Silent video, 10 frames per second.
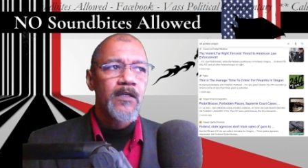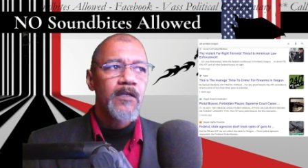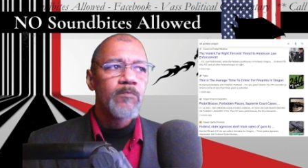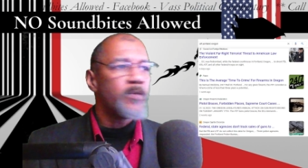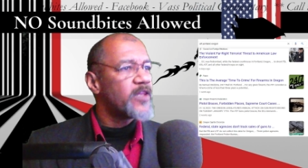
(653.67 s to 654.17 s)

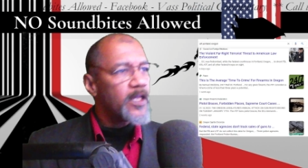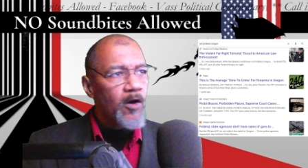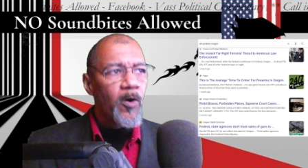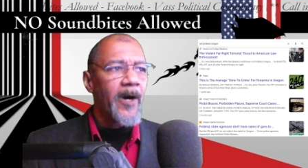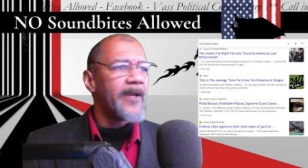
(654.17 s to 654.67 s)
But they go
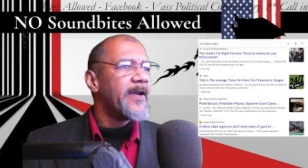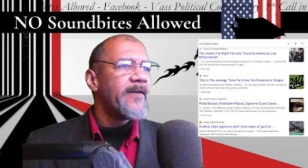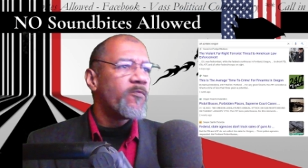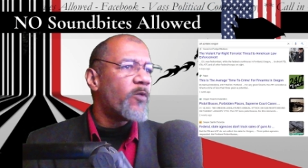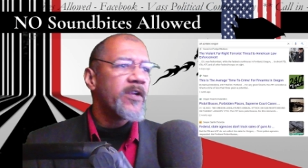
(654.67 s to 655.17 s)
on.
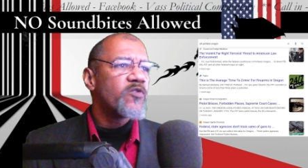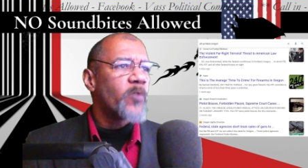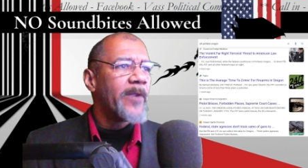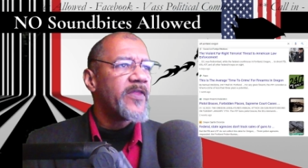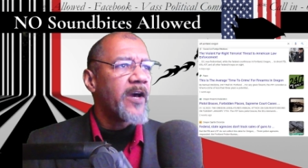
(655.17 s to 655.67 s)
What is one
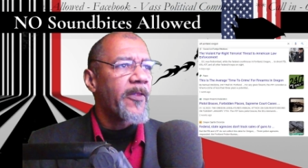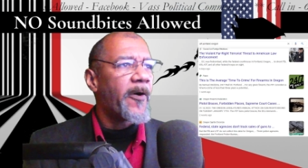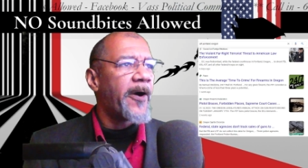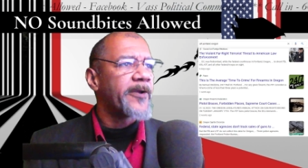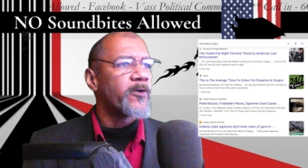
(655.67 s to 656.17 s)
of the other
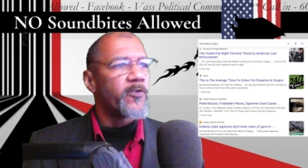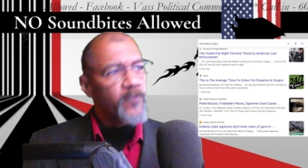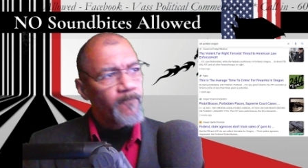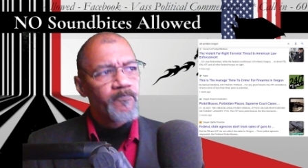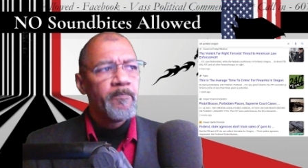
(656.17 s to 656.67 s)
articles?
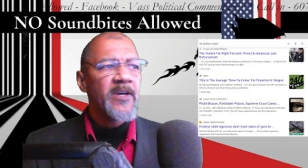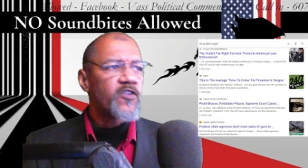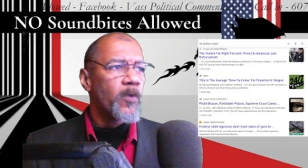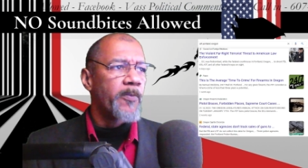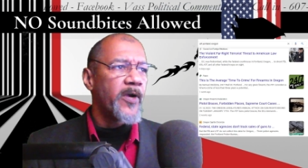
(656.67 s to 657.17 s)

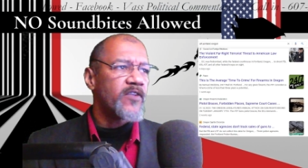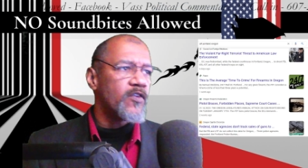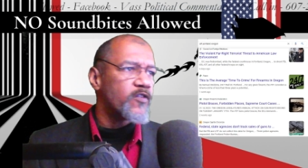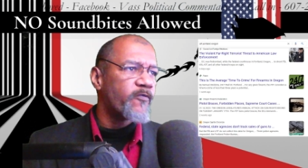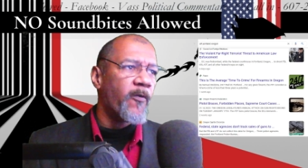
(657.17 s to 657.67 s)
Pistol
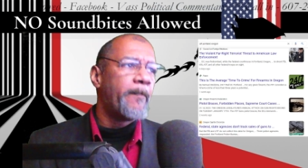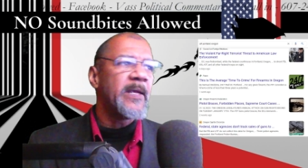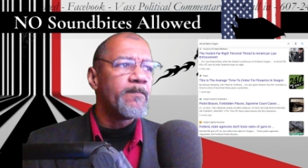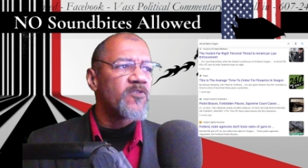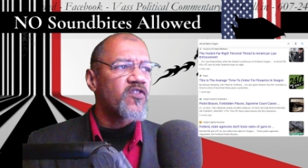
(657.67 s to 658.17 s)
braces,
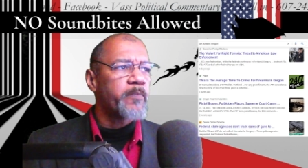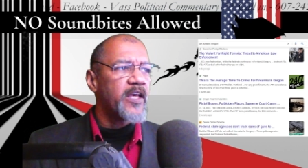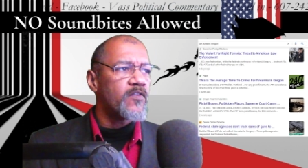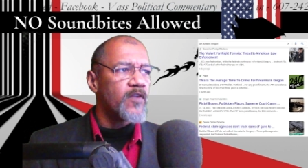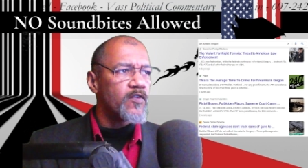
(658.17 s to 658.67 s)
forbidden
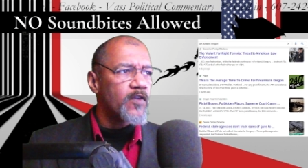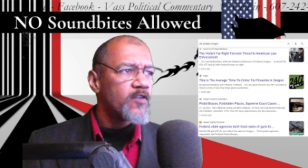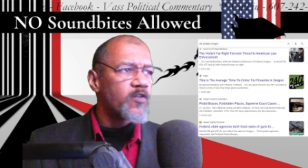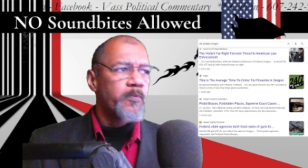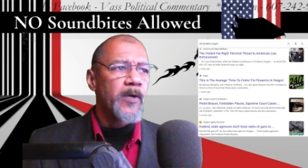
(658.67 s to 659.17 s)
spaces,
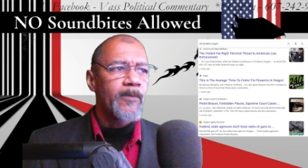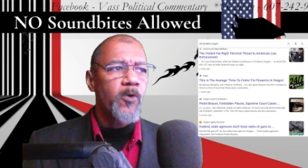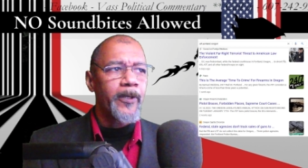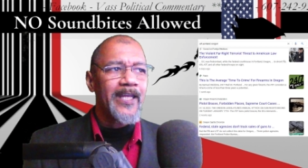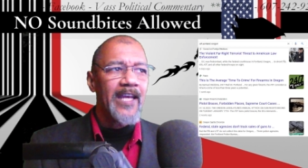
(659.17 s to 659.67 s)
Supreme
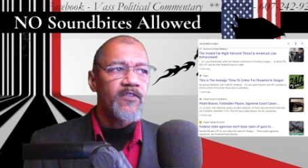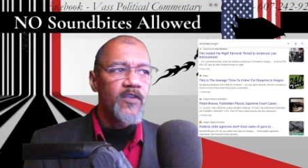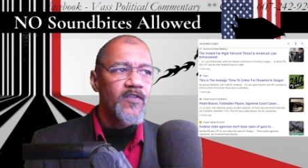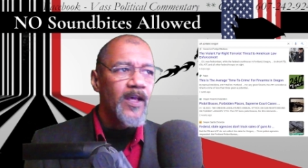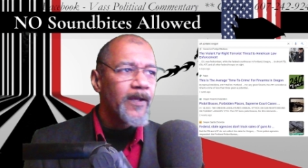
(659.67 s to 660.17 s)
Court
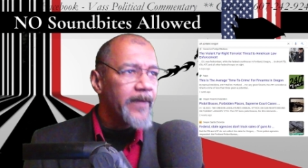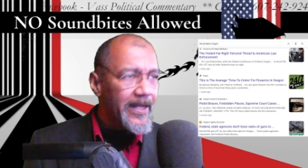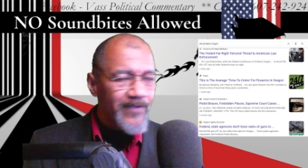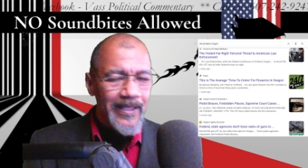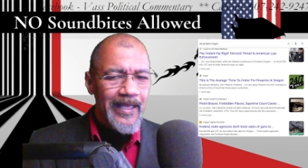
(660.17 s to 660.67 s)
cases.
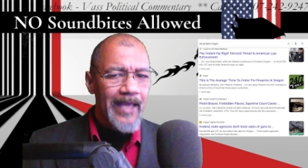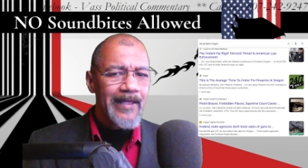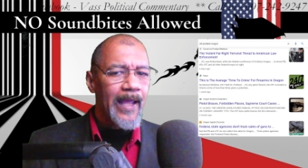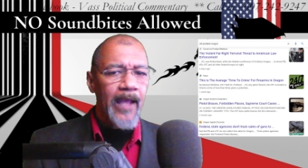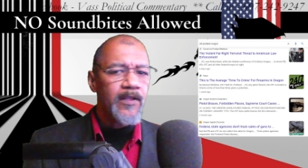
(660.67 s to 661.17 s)
It's again
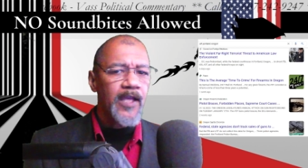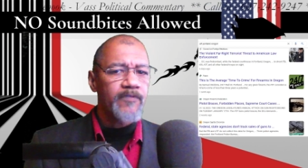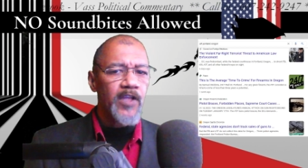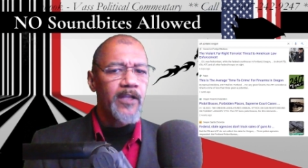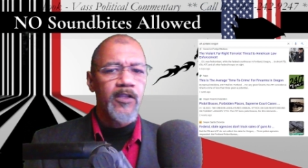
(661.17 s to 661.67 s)
the ATF
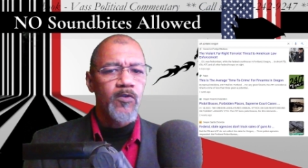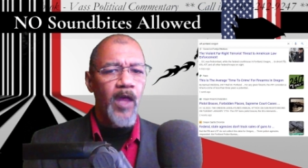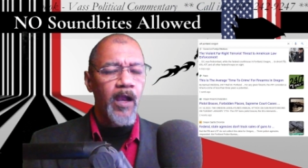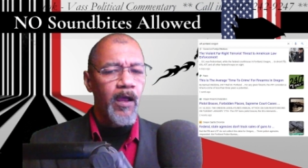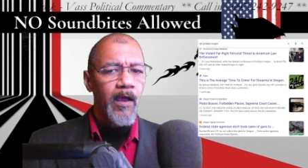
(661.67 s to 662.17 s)
telling you that
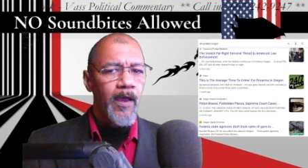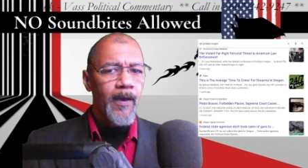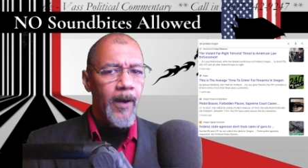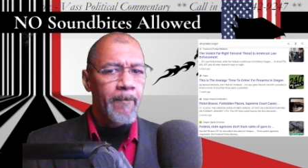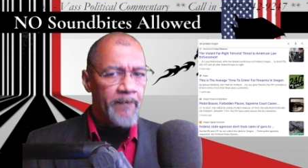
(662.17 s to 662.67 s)
a,
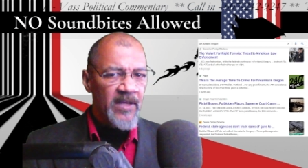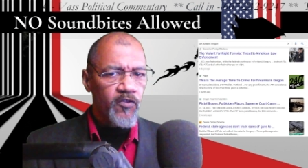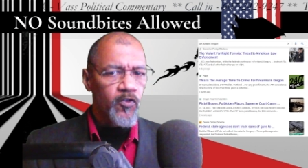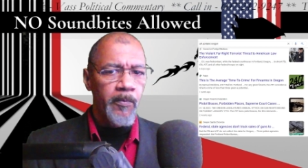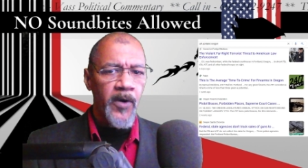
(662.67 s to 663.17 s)
a
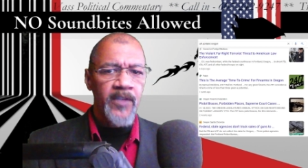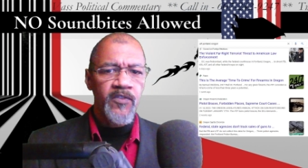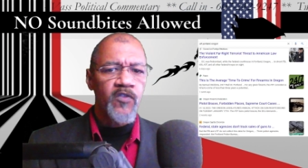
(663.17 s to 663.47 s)
pistol brace is